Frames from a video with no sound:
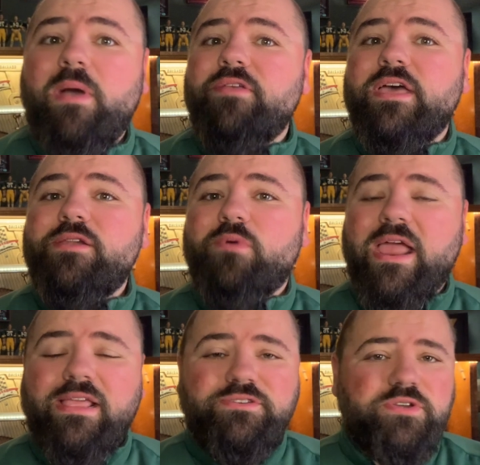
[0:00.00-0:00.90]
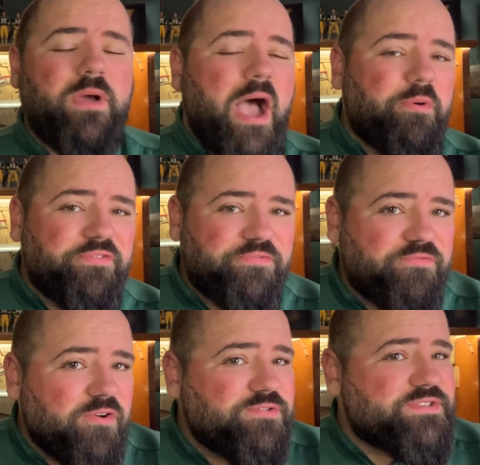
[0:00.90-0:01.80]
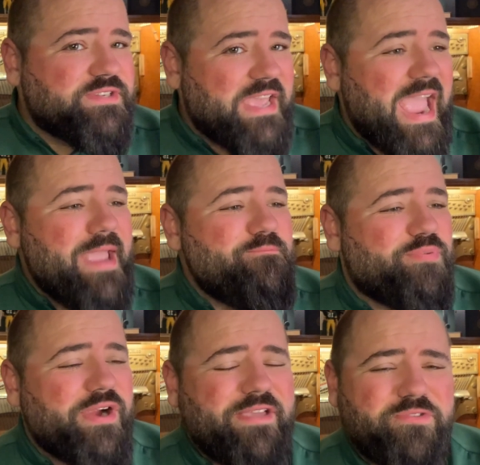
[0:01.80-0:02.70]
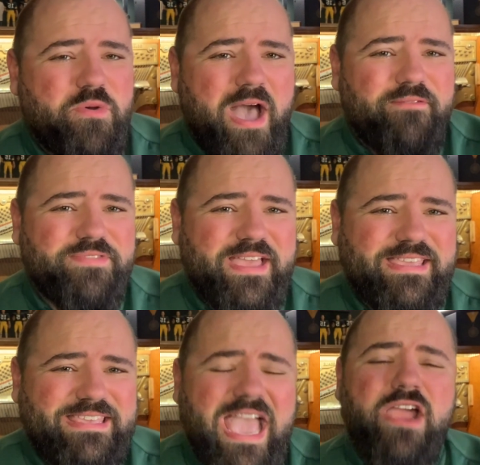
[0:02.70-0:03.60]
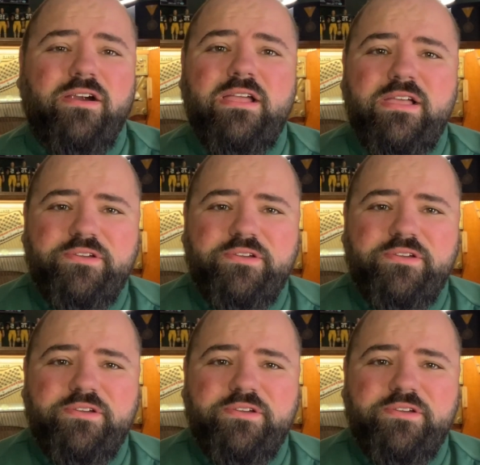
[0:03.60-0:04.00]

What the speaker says: then right into our first game preview of the year.